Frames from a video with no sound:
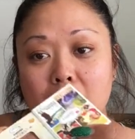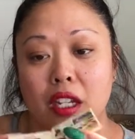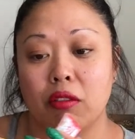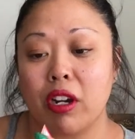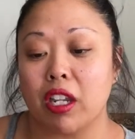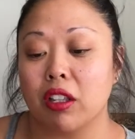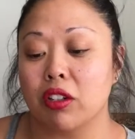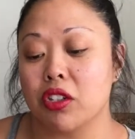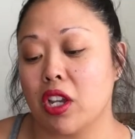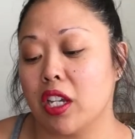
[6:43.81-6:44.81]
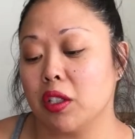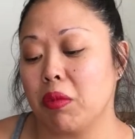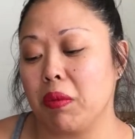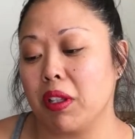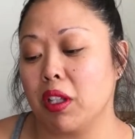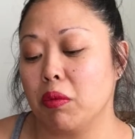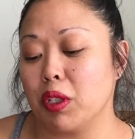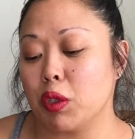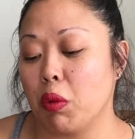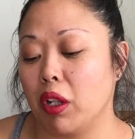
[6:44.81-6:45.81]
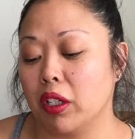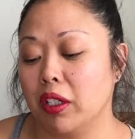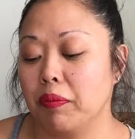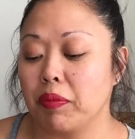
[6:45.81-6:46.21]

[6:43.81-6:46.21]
a regular size or maybe a little bit smaller.